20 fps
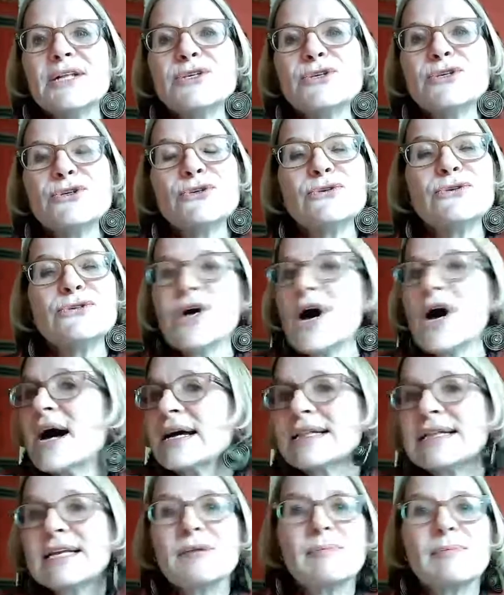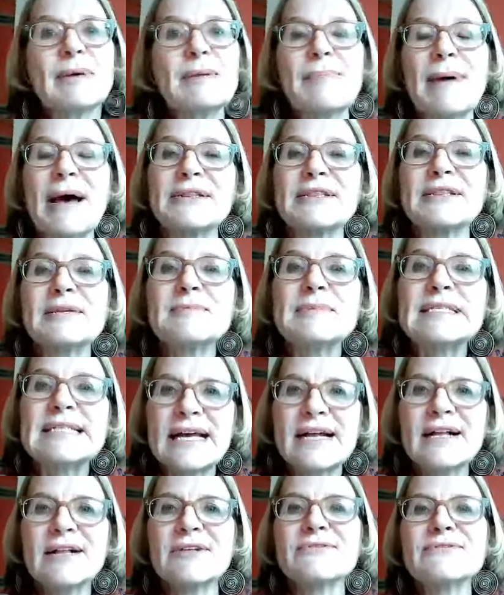to talk a little bit about
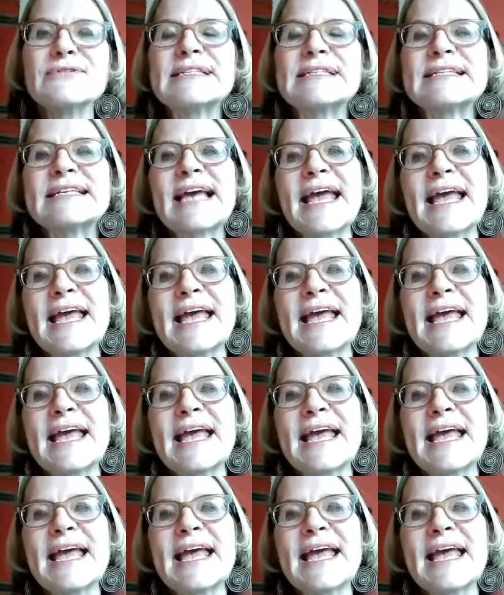themselves.